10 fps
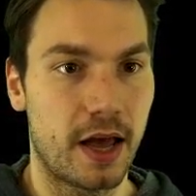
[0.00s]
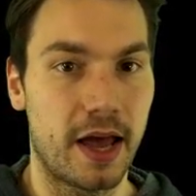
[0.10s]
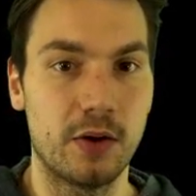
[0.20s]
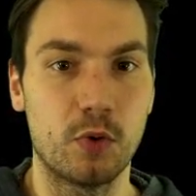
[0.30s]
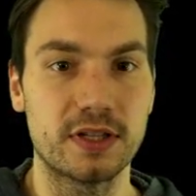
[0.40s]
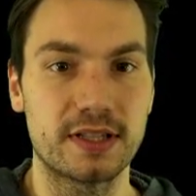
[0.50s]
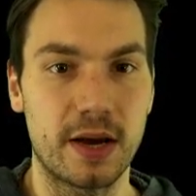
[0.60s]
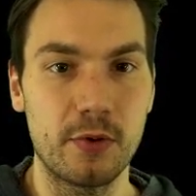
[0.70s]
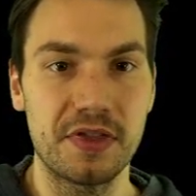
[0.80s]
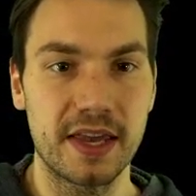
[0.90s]
And once
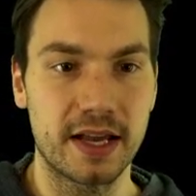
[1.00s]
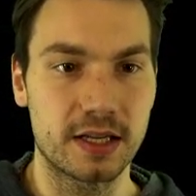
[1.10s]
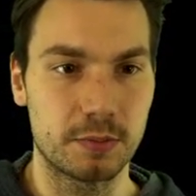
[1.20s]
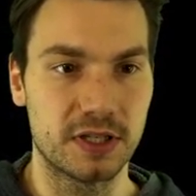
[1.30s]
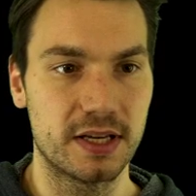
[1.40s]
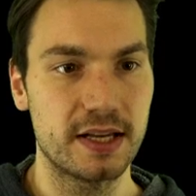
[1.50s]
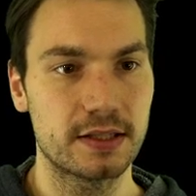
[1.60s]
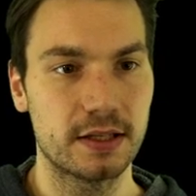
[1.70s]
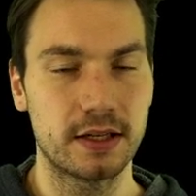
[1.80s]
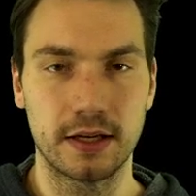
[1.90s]
everything has been
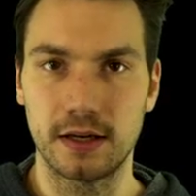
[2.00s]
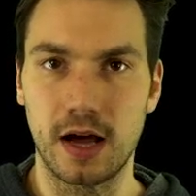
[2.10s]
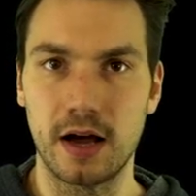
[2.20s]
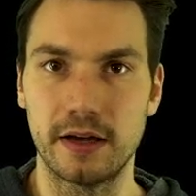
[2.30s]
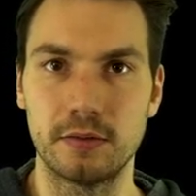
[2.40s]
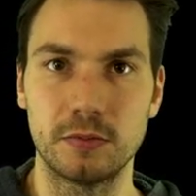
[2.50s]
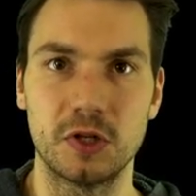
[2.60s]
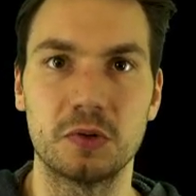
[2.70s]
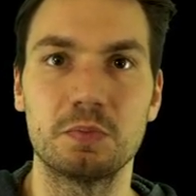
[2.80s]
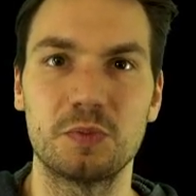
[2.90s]
tested and I,
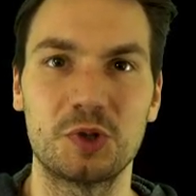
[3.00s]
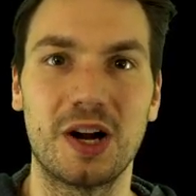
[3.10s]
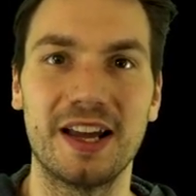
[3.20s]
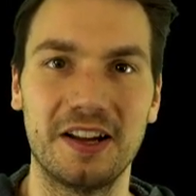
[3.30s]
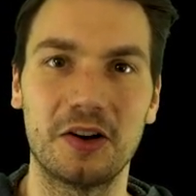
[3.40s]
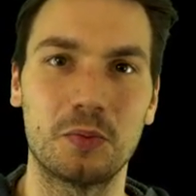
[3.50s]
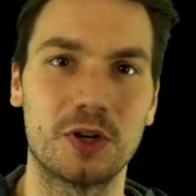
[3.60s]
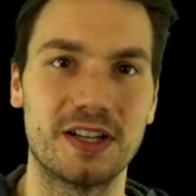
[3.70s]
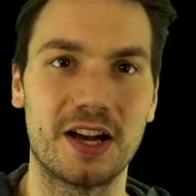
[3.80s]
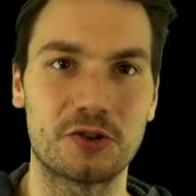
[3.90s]
tried out
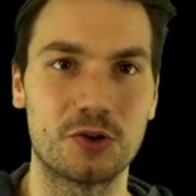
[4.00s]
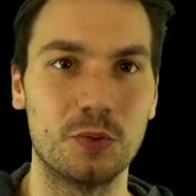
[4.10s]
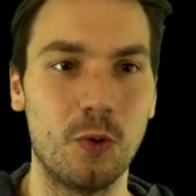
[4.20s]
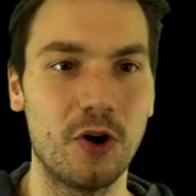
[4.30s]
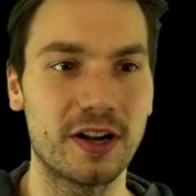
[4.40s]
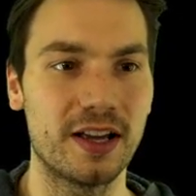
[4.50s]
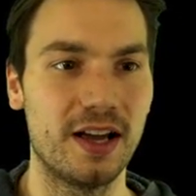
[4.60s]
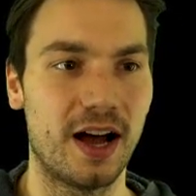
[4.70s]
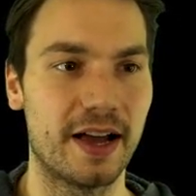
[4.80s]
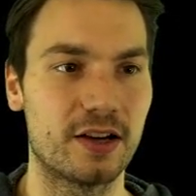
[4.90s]
what now should work,
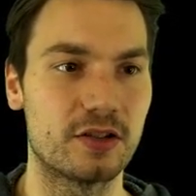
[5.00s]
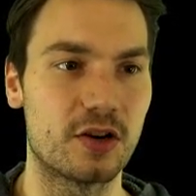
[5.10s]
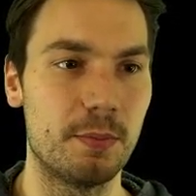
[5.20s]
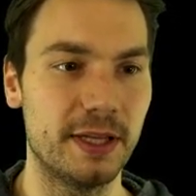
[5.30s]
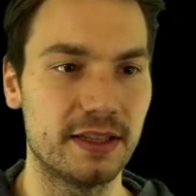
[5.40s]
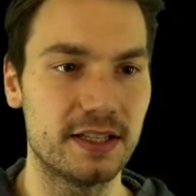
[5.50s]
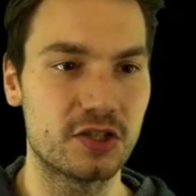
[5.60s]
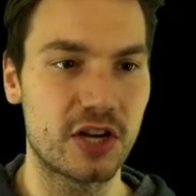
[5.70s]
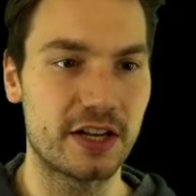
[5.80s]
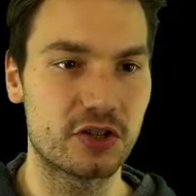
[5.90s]
I could commit these
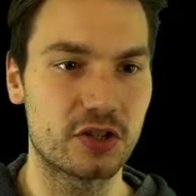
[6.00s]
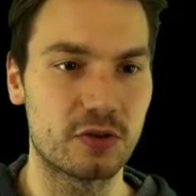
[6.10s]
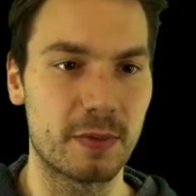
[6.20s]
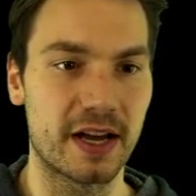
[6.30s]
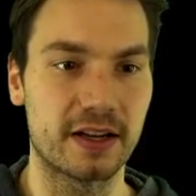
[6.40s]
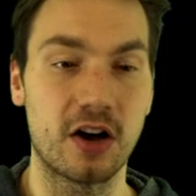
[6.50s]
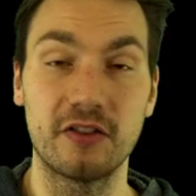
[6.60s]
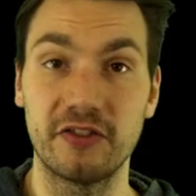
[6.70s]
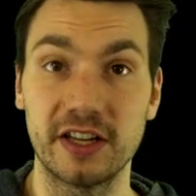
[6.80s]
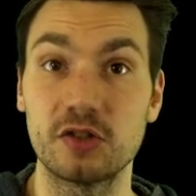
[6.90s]
changes to my
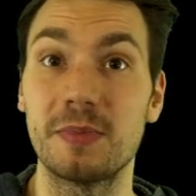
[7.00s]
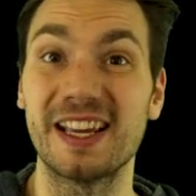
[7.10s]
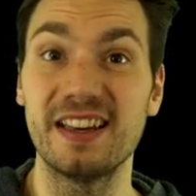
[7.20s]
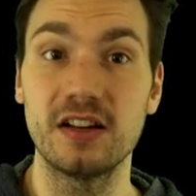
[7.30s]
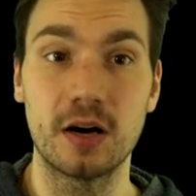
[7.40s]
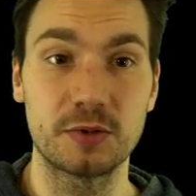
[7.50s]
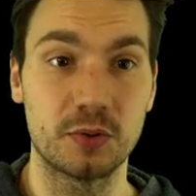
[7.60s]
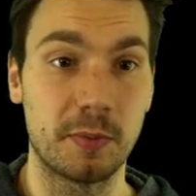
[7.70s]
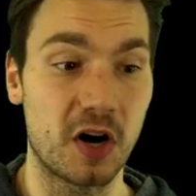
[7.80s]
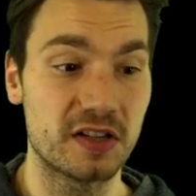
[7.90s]
config, to my GitOps
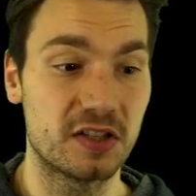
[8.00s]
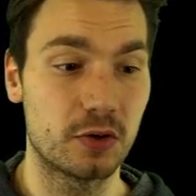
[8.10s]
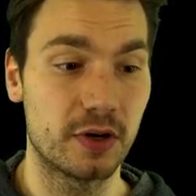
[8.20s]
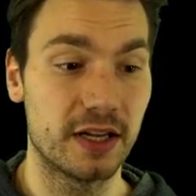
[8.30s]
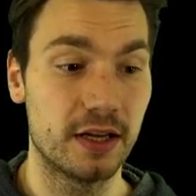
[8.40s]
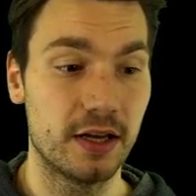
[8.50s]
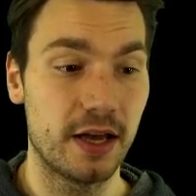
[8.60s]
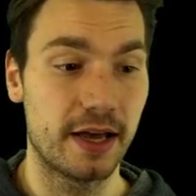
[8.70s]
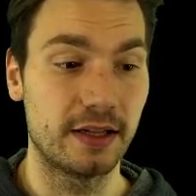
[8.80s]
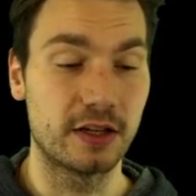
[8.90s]
repository,
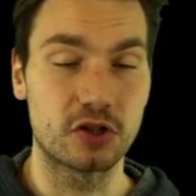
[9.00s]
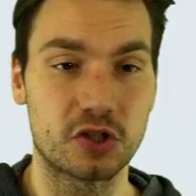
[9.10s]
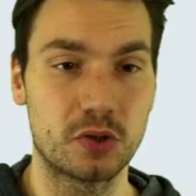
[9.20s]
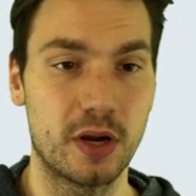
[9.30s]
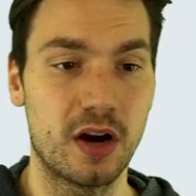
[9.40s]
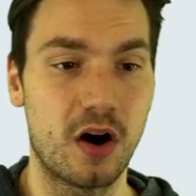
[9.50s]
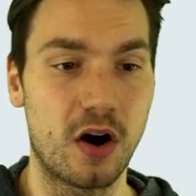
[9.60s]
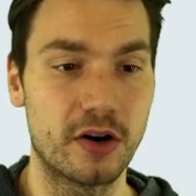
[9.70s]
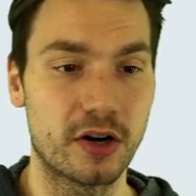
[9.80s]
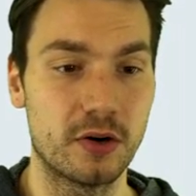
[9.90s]
and then trigger
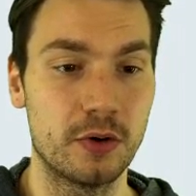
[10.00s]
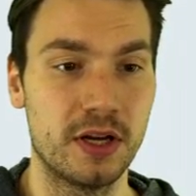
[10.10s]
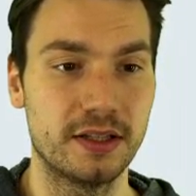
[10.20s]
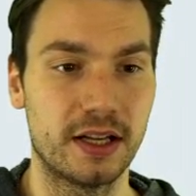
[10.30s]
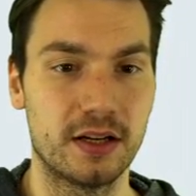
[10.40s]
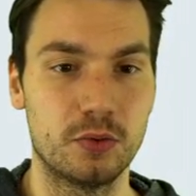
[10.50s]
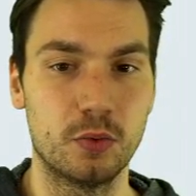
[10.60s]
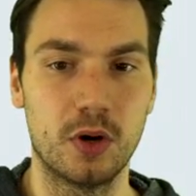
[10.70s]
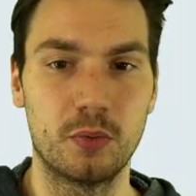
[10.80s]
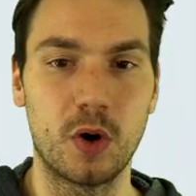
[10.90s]
Argo that it
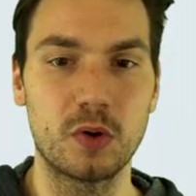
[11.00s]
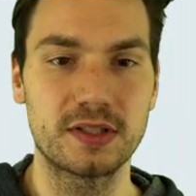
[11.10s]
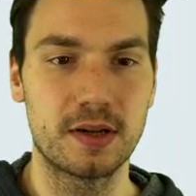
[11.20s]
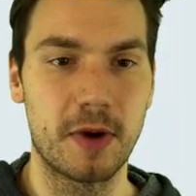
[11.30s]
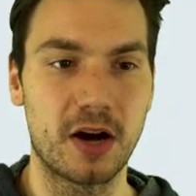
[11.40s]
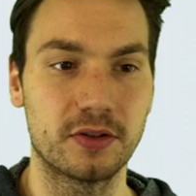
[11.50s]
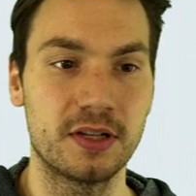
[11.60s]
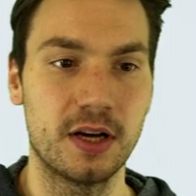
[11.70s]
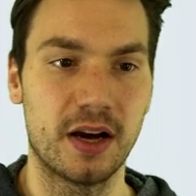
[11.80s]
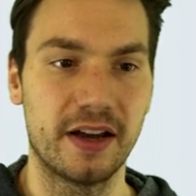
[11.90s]
rolls them out
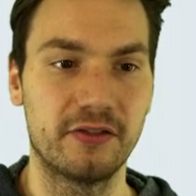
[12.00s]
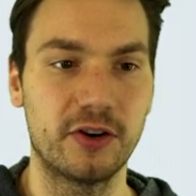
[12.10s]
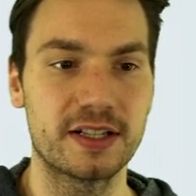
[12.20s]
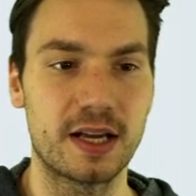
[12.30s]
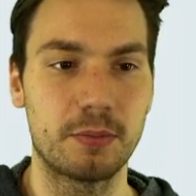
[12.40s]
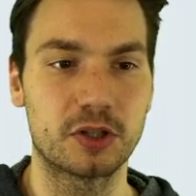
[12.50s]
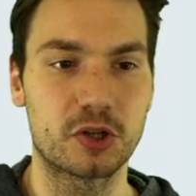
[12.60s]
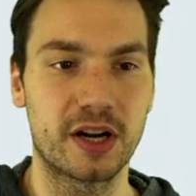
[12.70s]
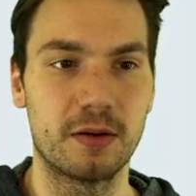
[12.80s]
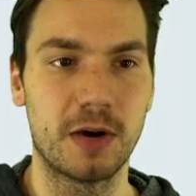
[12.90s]
and, for example,
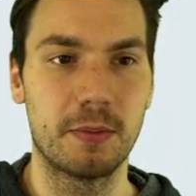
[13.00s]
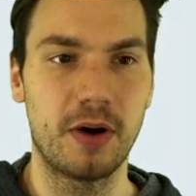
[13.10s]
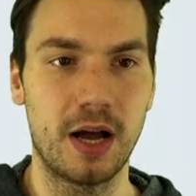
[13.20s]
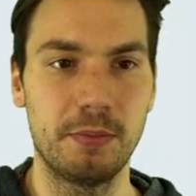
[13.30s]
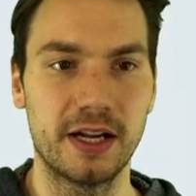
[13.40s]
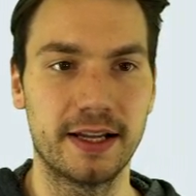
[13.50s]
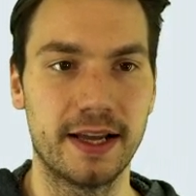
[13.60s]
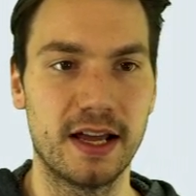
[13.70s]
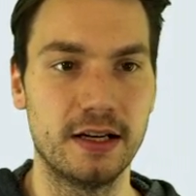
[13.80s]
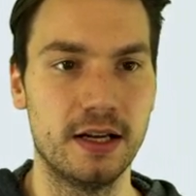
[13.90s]
trigger my pipeline
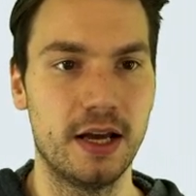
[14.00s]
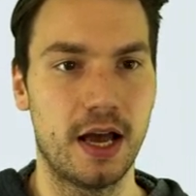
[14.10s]
again.